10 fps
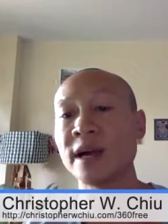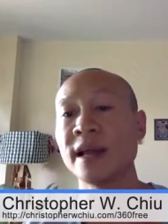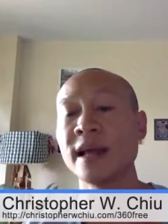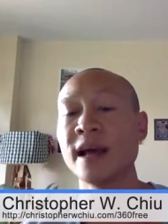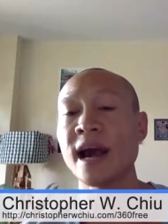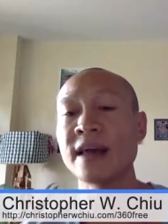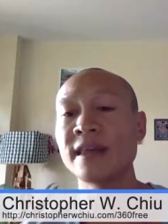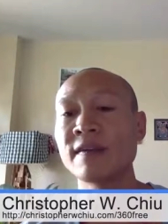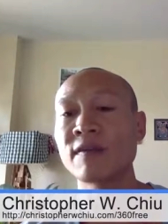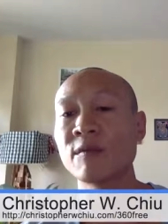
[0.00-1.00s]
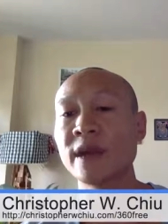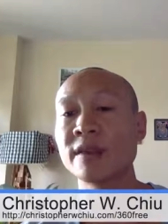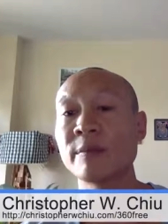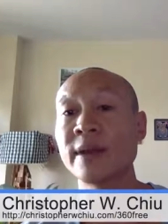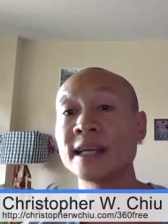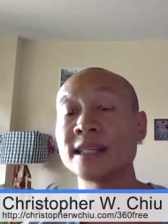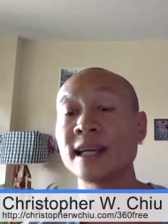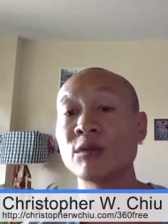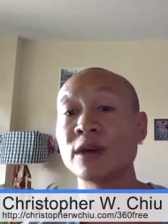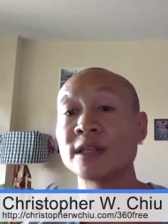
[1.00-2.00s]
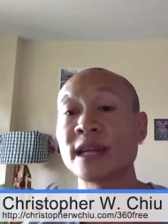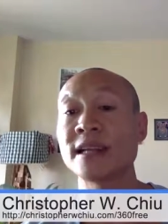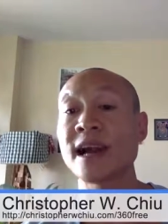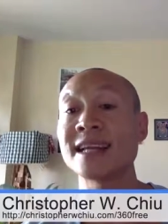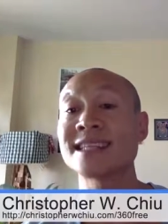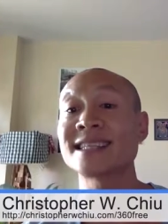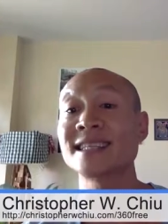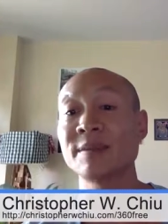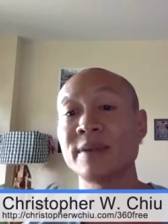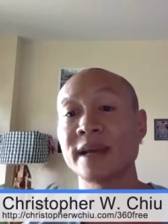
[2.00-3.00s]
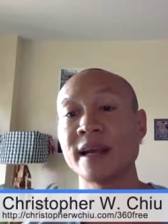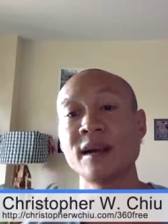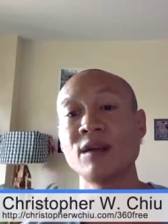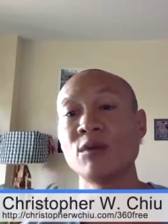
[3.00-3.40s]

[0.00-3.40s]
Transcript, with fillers: But I think for me, the biggest thing was not sleeping.